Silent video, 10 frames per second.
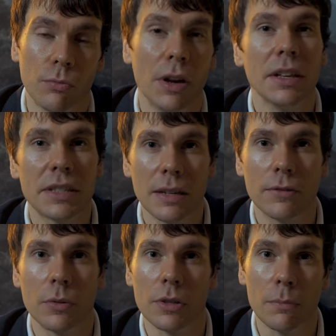
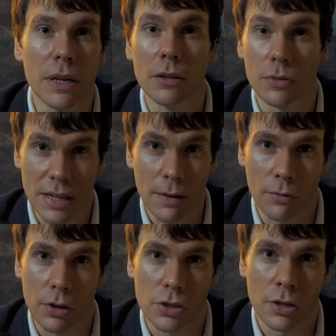relative to its mean or its
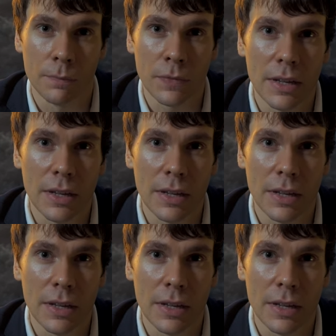average.